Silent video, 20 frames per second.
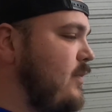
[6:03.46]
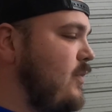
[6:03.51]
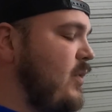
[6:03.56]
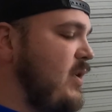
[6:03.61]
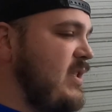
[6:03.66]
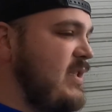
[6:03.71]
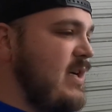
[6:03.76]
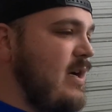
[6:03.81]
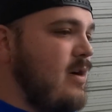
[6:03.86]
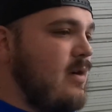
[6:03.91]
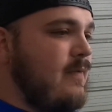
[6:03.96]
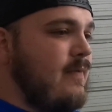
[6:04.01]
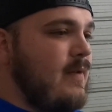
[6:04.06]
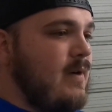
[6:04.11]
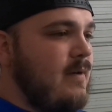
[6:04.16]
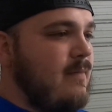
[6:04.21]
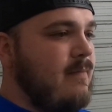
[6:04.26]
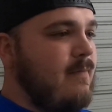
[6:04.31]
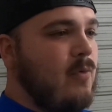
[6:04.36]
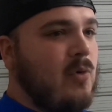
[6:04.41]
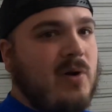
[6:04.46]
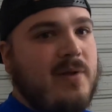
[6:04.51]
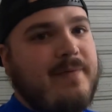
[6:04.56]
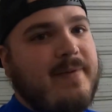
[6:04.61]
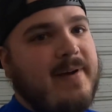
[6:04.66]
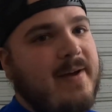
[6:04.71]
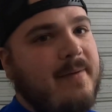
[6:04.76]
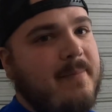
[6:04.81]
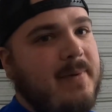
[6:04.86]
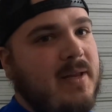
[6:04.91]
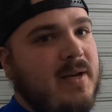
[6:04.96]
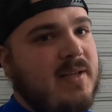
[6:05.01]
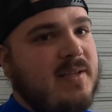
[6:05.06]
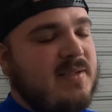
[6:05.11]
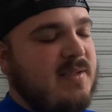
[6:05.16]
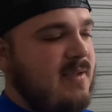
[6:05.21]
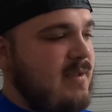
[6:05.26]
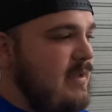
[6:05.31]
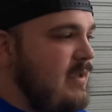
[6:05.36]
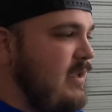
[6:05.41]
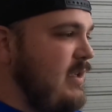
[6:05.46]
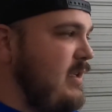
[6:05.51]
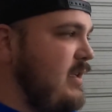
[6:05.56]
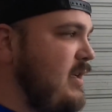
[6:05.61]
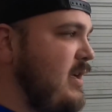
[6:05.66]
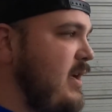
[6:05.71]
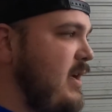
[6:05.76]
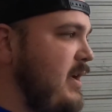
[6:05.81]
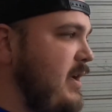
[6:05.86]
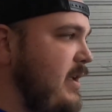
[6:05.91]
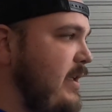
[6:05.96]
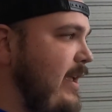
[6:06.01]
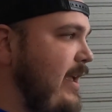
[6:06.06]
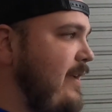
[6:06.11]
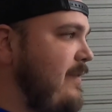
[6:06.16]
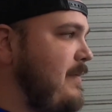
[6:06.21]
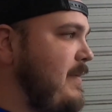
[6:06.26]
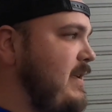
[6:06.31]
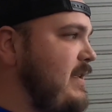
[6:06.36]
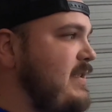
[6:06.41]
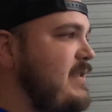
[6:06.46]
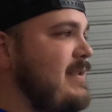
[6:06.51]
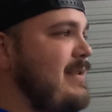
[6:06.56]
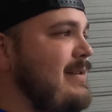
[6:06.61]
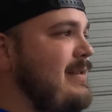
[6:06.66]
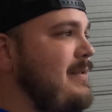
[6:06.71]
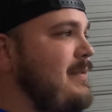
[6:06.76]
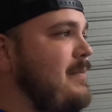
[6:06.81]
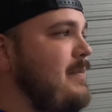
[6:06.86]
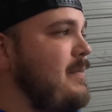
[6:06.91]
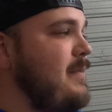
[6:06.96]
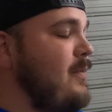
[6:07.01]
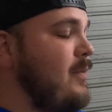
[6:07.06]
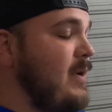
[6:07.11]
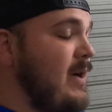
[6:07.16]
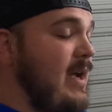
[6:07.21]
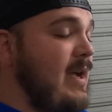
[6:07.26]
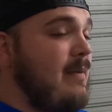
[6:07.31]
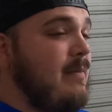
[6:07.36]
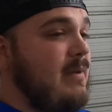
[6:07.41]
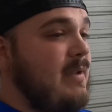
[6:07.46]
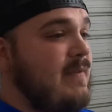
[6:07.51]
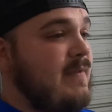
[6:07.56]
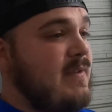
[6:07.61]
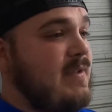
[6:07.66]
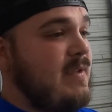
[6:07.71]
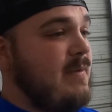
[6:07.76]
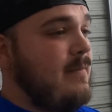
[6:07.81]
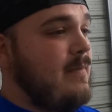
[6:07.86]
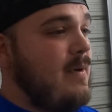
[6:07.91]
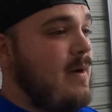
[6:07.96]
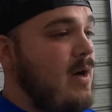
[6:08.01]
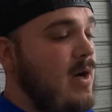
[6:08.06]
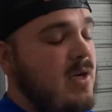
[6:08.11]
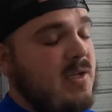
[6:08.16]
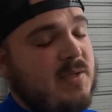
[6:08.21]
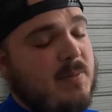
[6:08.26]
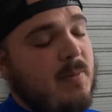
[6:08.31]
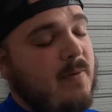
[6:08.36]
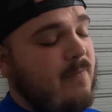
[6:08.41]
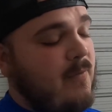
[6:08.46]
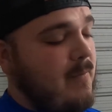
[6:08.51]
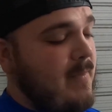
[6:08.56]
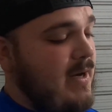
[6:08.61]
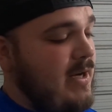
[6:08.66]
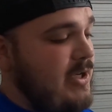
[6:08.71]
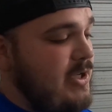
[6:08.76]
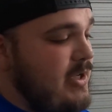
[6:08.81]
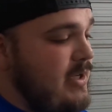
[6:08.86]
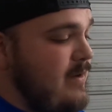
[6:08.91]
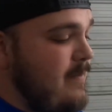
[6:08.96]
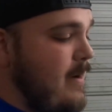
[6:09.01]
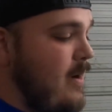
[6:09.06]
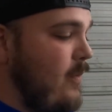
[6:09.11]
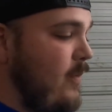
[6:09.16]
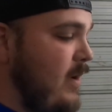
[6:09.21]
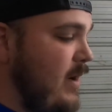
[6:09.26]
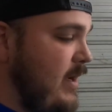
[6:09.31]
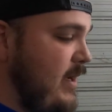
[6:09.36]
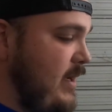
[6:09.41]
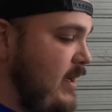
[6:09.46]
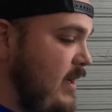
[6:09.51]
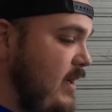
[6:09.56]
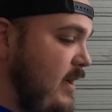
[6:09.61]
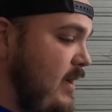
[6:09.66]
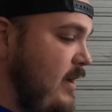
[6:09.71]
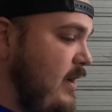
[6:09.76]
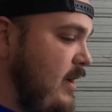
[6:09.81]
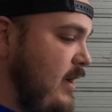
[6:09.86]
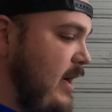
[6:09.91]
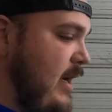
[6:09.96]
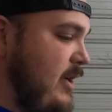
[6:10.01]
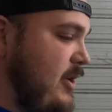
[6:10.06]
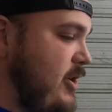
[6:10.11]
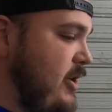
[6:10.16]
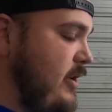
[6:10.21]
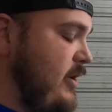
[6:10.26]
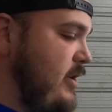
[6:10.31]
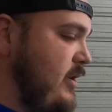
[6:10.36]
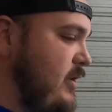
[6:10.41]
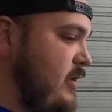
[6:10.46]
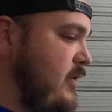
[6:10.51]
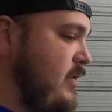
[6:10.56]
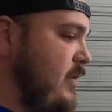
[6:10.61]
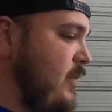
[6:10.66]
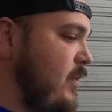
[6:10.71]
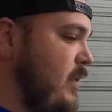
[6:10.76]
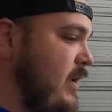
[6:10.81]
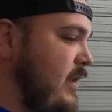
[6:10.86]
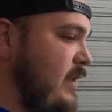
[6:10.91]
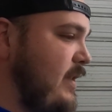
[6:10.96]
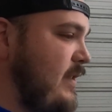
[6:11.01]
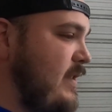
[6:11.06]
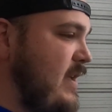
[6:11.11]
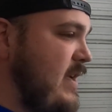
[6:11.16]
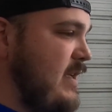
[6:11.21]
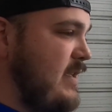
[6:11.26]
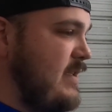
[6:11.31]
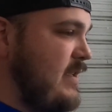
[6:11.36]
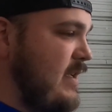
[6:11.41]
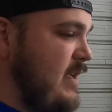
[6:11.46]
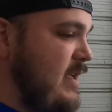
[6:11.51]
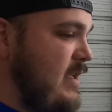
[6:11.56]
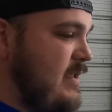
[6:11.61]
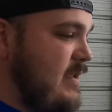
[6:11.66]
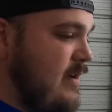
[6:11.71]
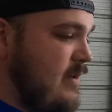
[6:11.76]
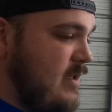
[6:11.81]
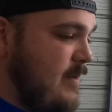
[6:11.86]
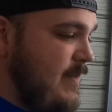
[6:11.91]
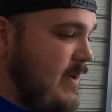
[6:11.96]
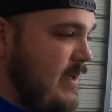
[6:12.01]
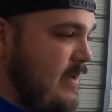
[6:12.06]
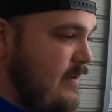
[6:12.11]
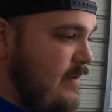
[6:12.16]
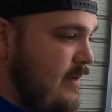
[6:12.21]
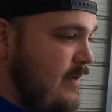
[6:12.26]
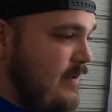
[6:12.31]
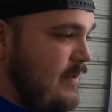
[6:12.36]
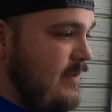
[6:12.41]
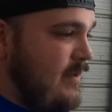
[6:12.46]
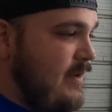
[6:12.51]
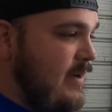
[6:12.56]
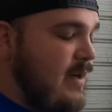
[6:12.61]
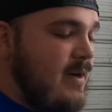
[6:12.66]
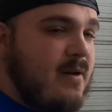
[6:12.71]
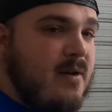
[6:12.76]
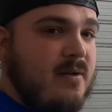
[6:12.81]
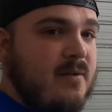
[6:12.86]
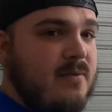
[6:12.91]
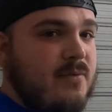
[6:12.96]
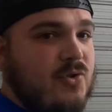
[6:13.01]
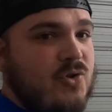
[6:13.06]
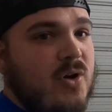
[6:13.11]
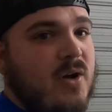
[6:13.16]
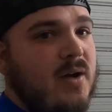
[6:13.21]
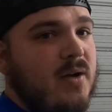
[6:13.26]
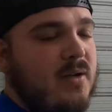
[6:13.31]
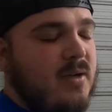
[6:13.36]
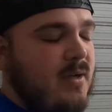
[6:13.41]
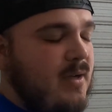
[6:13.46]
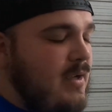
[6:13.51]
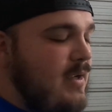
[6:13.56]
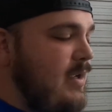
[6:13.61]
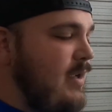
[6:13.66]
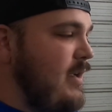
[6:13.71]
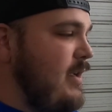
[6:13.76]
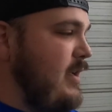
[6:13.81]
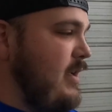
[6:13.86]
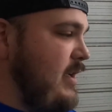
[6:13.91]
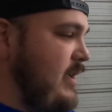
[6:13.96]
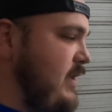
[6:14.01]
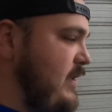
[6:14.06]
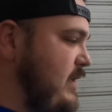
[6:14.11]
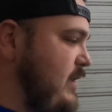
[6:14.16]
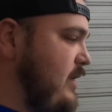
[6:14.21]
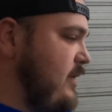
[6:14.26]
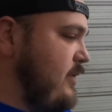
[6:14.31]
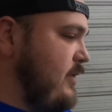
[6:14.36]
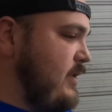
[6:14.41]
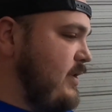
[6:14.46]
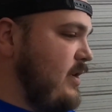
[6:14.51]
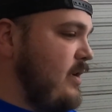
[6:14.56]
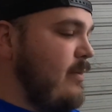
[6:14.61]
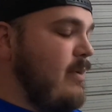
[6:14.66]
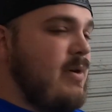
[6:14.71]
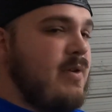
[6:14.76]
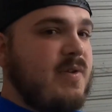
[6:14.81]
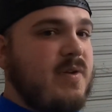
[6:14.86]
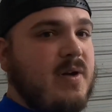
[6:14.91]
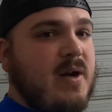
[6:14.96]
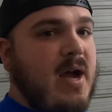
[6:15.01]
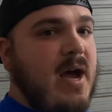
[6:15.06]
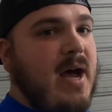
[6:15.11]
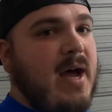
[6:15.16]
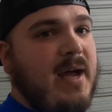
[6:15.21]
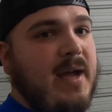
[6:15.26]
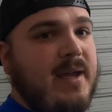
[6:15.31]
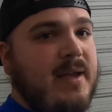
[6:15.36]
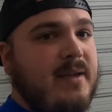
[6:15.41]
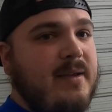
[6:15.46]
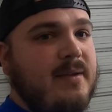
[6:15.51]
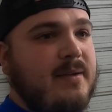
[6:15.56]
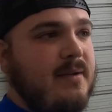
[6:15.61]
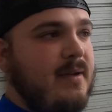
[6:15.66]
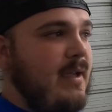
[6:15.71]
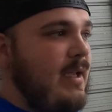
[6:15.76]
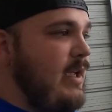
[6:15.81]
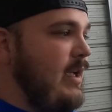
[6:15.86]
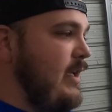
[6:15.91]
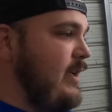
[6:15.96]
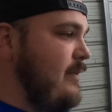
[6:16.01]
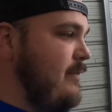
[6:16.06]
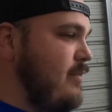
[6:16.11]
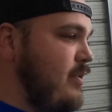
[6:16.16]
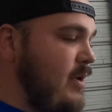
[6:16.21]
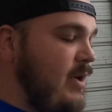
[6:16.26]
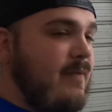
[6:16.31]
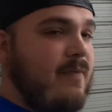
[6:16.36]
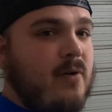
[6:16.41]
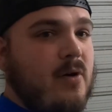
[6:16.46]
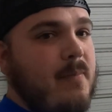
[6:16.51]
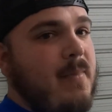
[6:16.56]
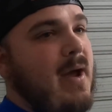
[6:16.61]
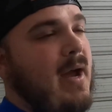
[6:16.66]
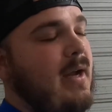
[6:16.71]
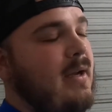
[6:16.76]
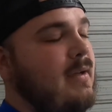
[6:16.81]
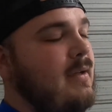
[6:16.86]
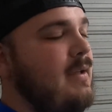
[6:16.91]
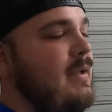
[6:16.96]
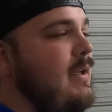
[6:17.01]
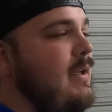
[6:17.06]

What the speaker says: We talked for 45 minutes, and he gave me what I believe is some awesome information about what I should do. And one of the things that he talked about on their truck is, you know, the turbos are high and pretty far back.